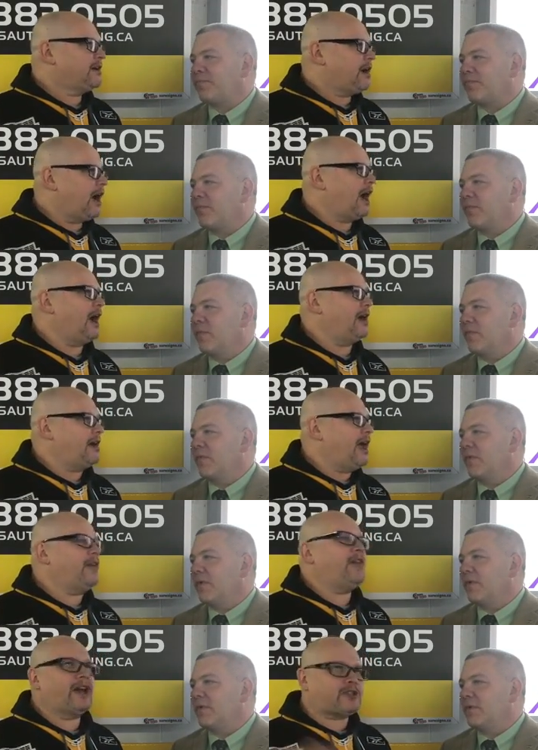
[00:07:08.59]

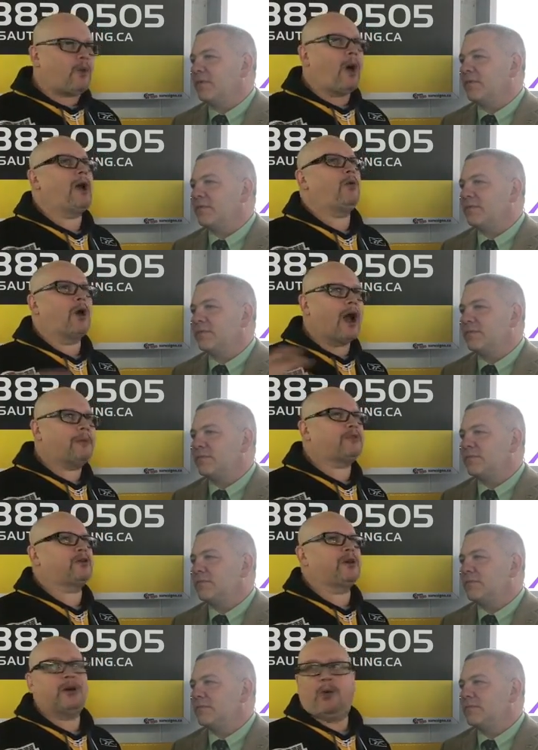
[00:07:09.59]
Speaker 1: Uh, and that's why we're up
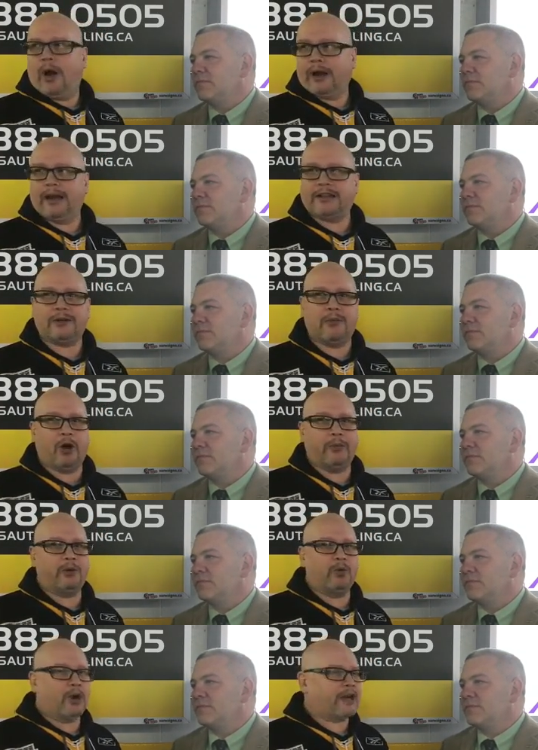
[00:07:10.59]
three to one at the
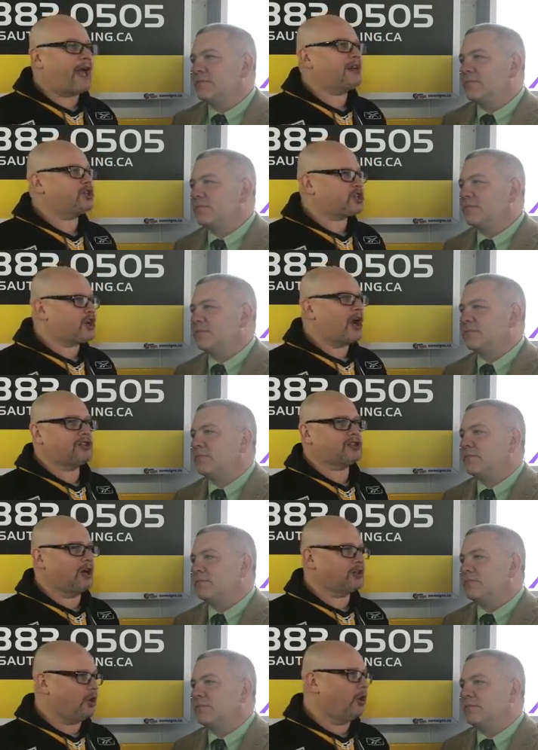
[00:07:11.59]
moment. We're getting
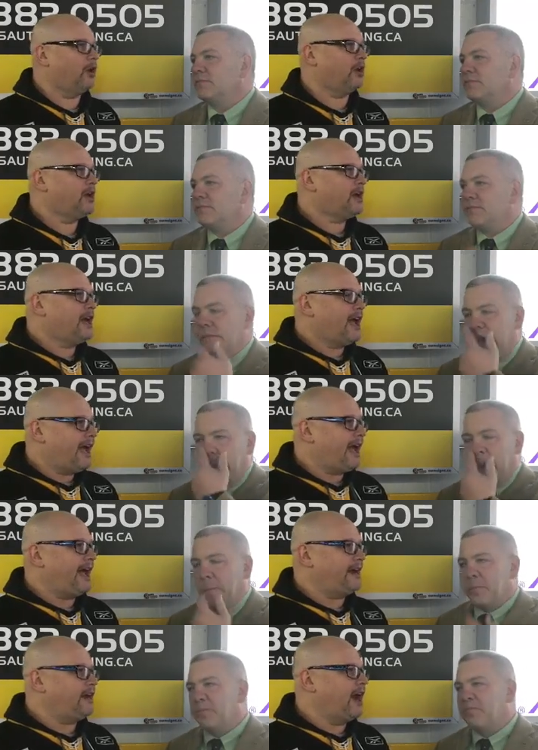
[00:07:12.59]
shots on goal, yeah.
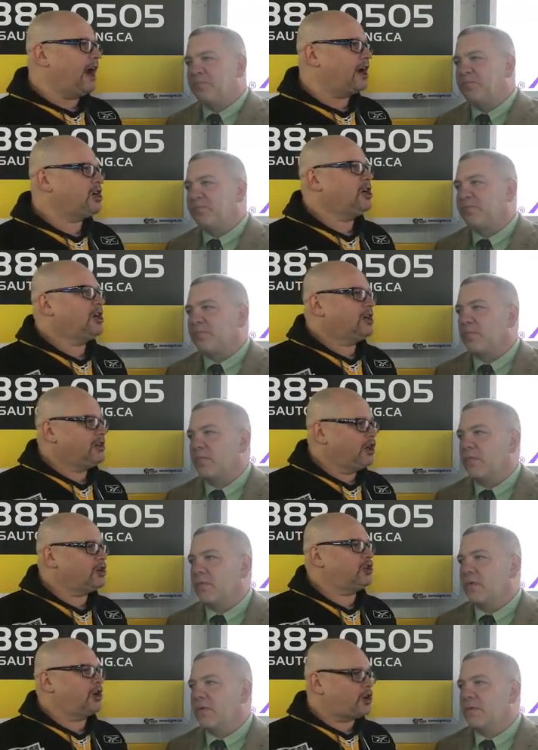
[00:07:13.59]
and uh,
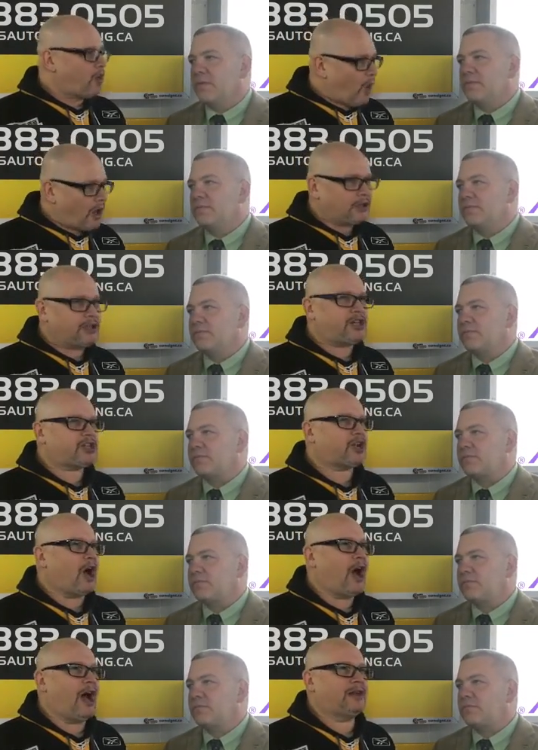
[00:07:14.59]
they're, they're, quality
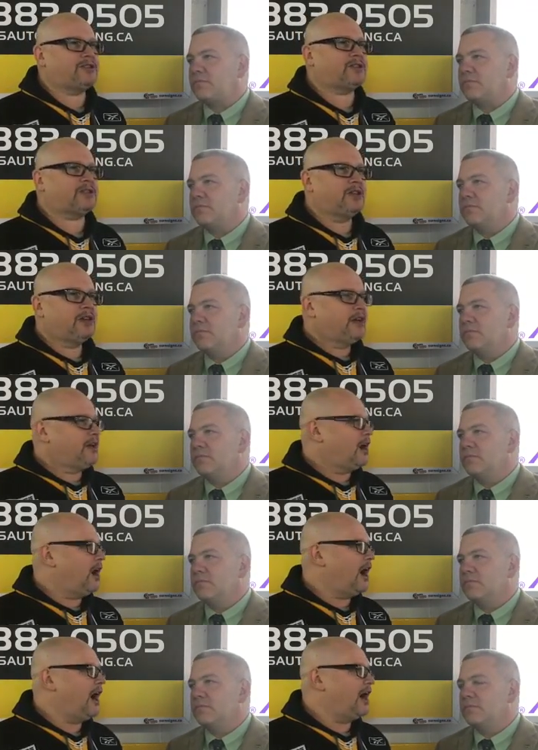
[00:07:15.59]
shots.
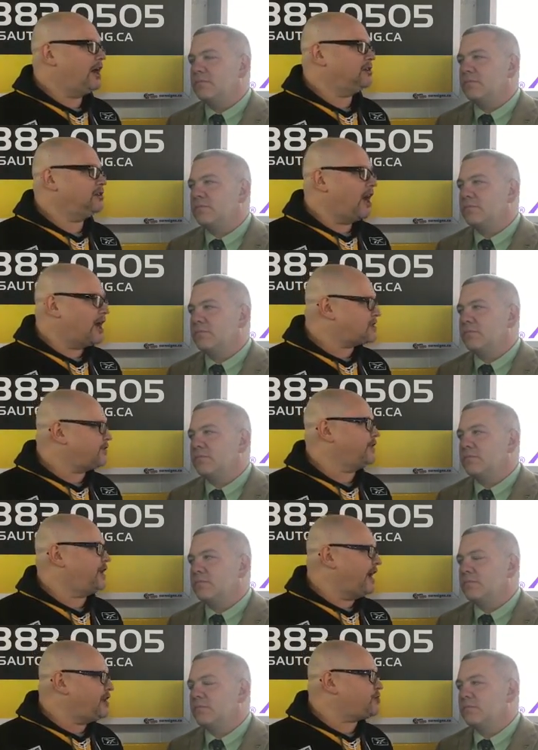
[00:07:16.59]
Uh, lots of
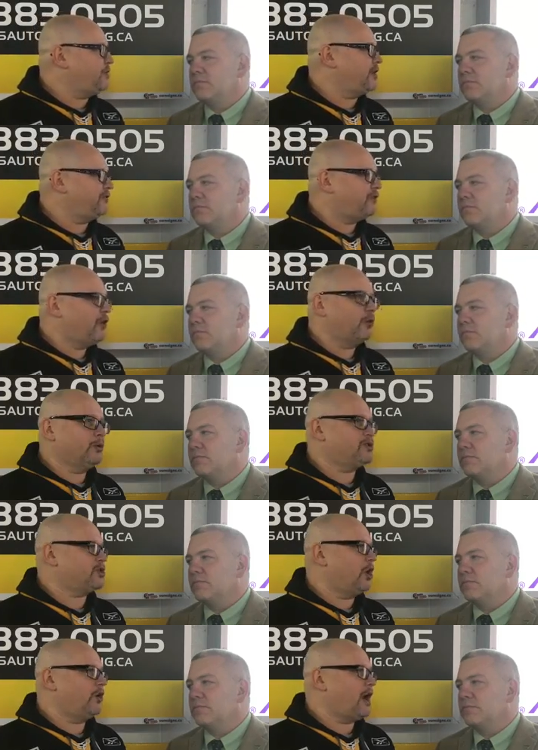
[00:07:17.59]
engagement in the
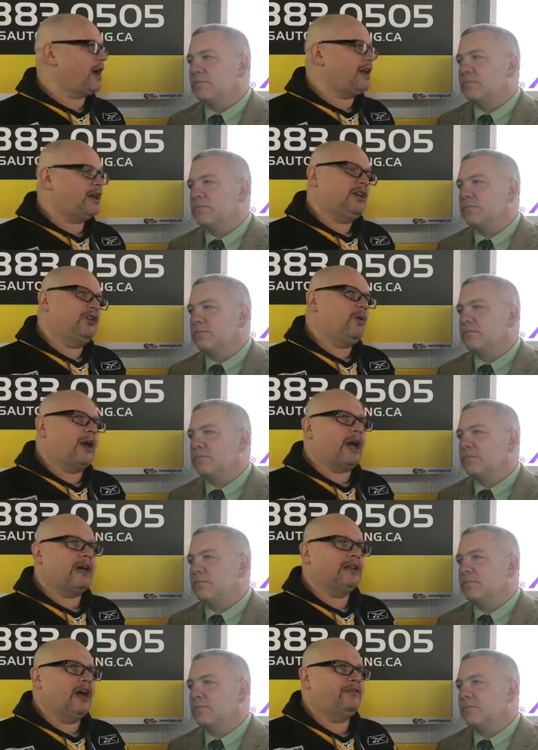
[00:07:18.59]
forward zone. I, you know what,
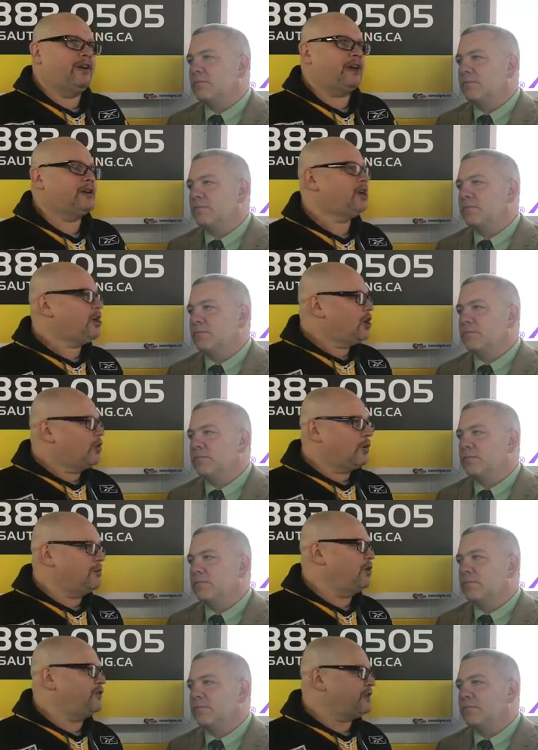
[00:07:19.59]
I love it.
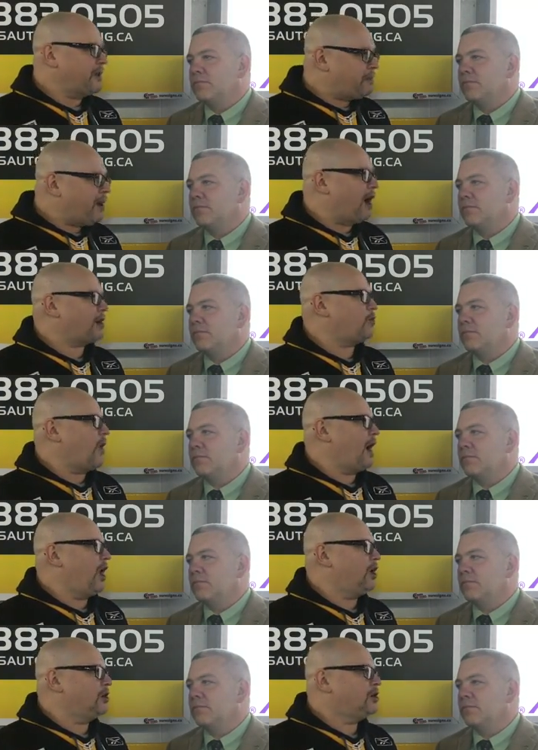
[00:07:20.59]
We're moving the puck
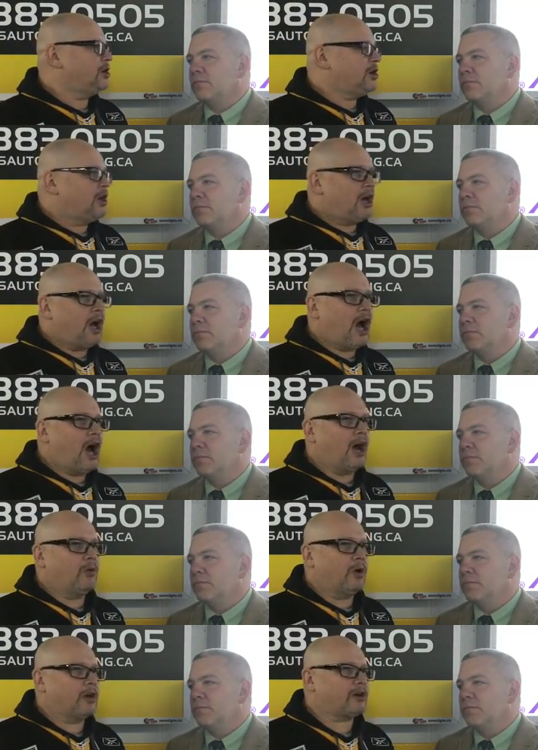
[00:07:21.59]
well.
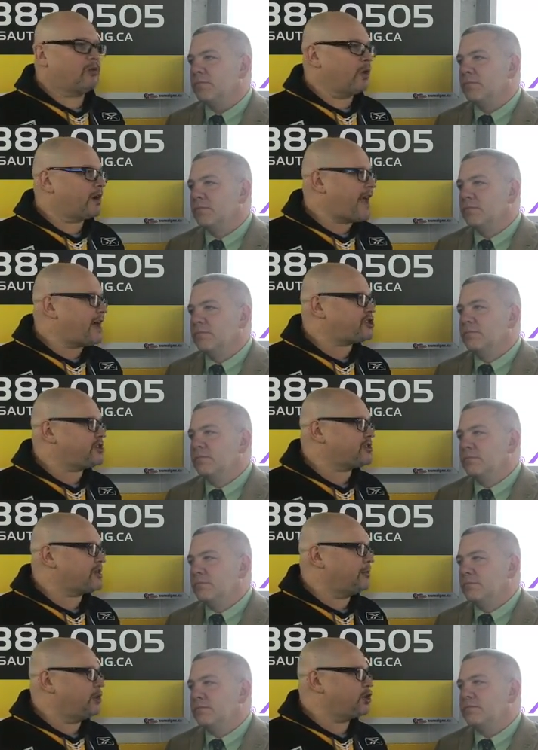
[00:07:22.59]
Uh, we're, we're catching
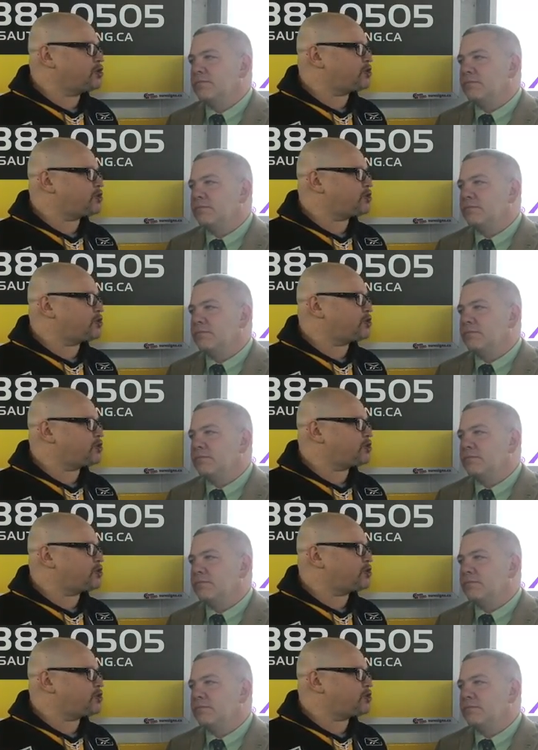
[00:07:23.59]
some of those